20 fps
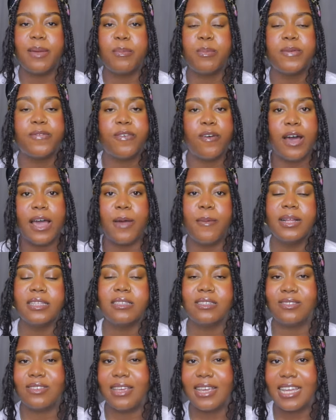Before I
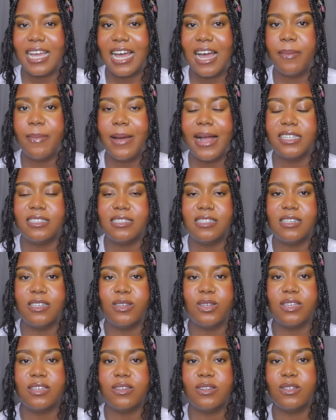went into ACAP, I
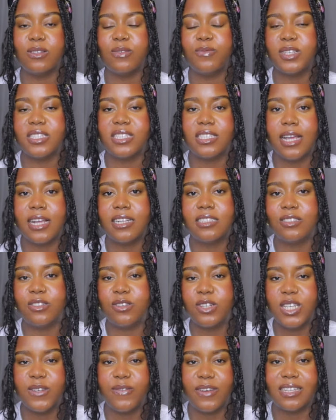actually
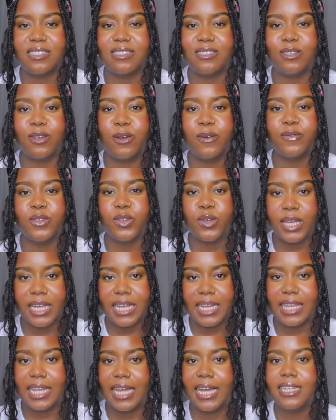researched University of New
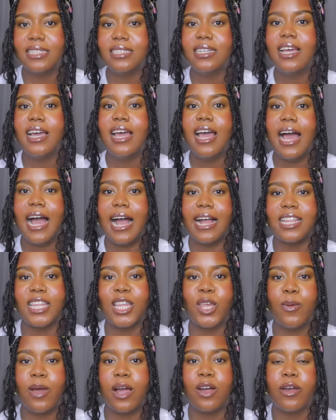England, and
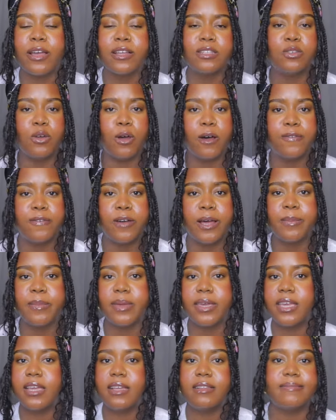they were going to offer
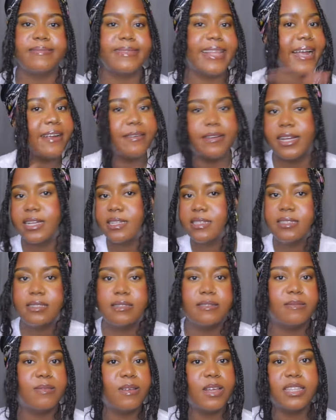me
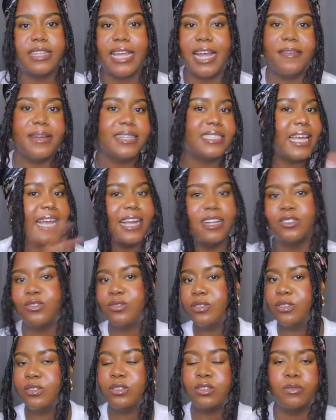direct
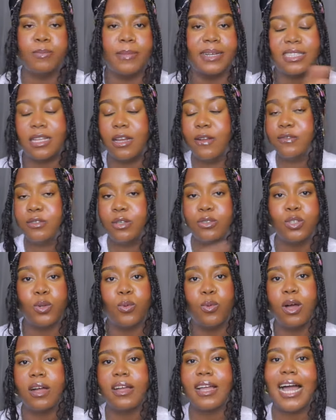entries to Master of
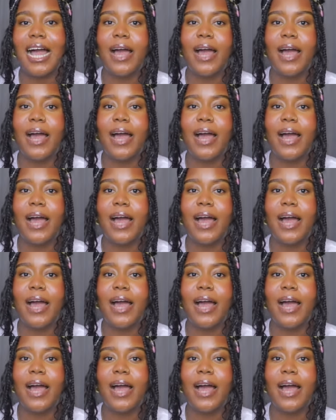Social Work.